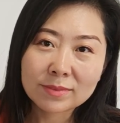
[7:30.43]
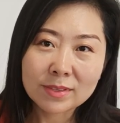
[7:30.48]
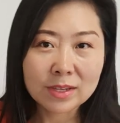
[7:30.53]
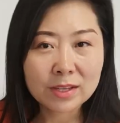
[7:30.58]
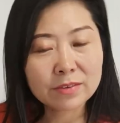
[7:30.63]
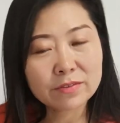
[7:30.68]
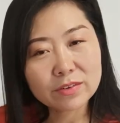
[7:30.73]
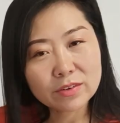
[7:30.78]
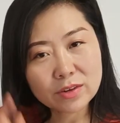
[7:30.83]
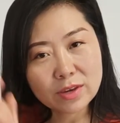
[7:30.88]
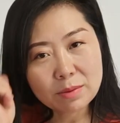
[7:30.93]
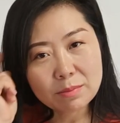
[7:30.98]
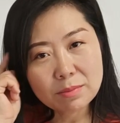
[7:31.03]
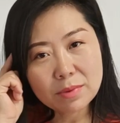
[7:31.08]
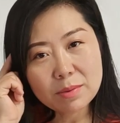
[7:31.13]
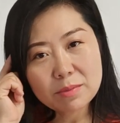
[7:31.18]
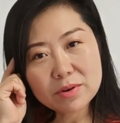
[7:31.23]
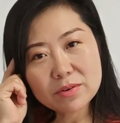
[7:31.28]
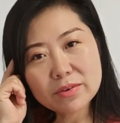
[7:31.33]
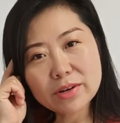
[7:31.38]
If you can
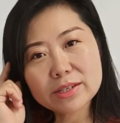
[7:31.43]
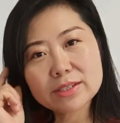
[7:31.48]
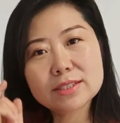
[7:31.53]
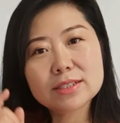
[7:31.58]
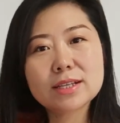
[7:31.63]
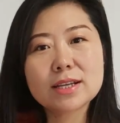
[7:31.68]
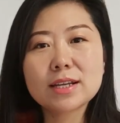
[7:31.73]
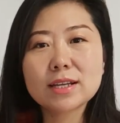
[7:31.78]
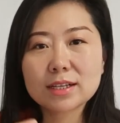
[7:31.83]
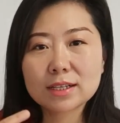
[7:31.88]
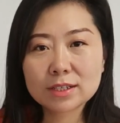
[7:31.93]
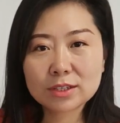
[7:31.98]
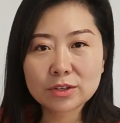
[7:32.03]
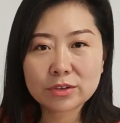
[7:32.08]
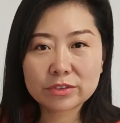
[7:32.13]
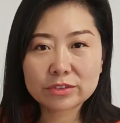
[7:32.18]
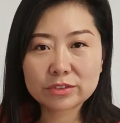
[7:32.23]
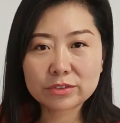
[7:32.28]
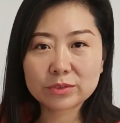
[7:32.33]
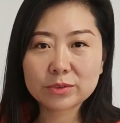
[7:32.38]
memorize that, go
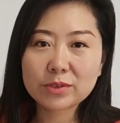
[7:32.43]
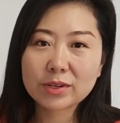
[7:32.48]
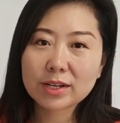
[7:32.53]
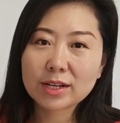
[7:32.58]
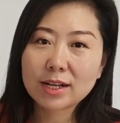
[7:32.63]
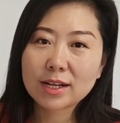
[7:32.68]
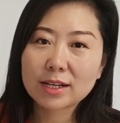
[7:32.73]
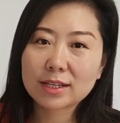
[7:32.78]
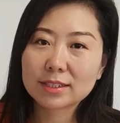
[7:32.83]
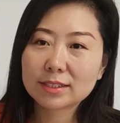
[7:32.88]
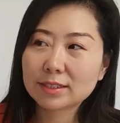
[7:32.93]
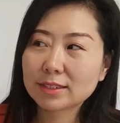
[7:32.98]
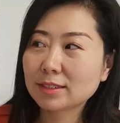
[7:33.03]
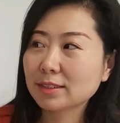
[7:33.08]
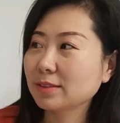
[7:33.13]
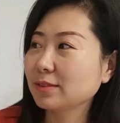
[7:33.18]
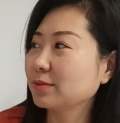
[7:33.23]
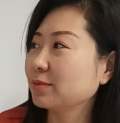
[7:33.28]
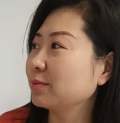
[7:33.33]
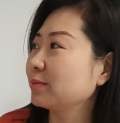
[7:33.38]
through your cards.
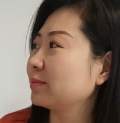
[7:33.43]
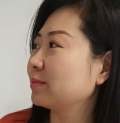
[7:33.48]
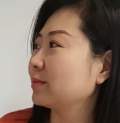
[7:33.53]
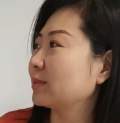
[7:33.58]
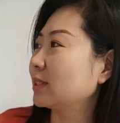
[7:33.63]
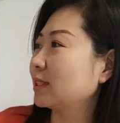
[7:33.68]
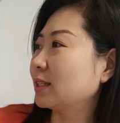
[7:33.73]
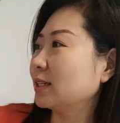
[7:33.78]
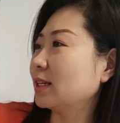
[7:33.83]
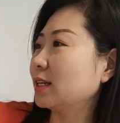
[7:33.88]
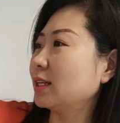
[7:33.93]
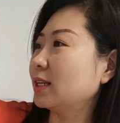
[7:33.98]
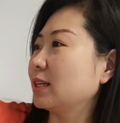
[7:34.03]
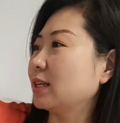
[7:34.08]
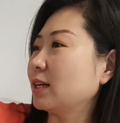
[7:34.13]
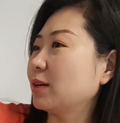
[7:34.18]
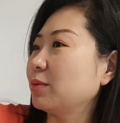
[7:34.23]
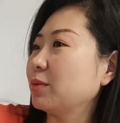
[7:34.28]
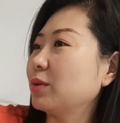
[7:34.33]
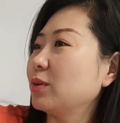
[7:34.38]
And then
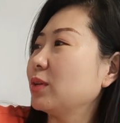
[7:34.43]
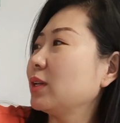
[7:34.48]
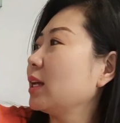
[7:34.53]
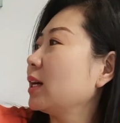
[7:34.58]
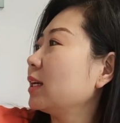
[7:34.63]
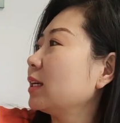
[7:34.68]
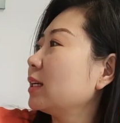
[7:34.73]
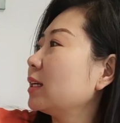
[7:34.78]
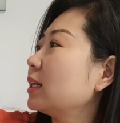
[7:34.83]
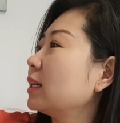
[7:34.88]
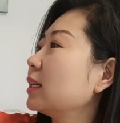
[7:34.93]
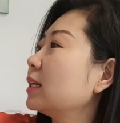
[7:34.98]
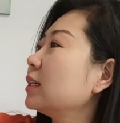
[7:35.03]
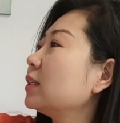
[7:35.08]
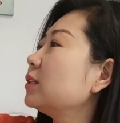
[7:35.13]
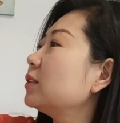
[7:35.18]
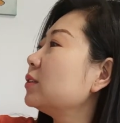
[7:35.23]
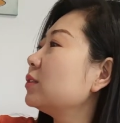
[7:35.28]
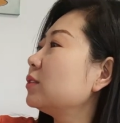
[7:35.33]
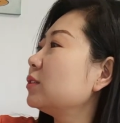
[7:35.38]
I will let
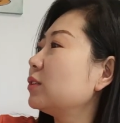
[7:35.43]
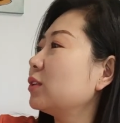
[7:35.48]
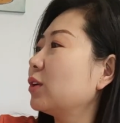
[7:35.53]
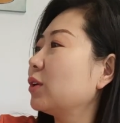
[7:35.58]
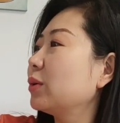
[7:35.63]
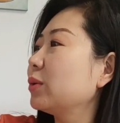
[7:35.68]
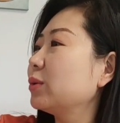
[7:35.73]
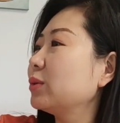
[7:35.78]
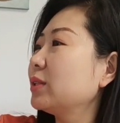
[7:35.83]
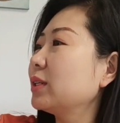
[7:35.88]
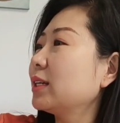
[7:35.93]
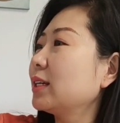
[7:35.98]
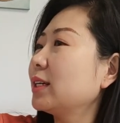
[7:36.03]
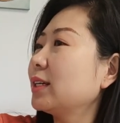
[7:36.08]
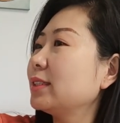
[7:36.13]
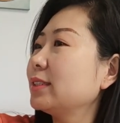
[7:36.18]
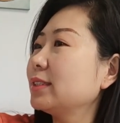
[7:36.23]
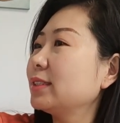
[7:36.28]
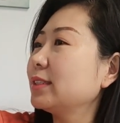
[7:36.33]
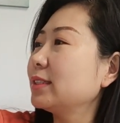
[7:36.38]
you know the
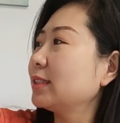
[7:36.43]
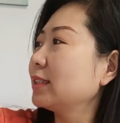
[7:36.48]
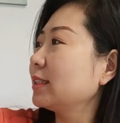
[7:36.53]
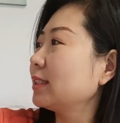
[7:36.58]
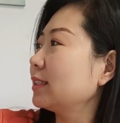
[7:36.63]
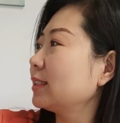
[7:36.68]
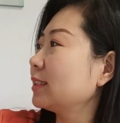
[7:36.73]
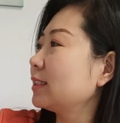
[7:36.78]
answer.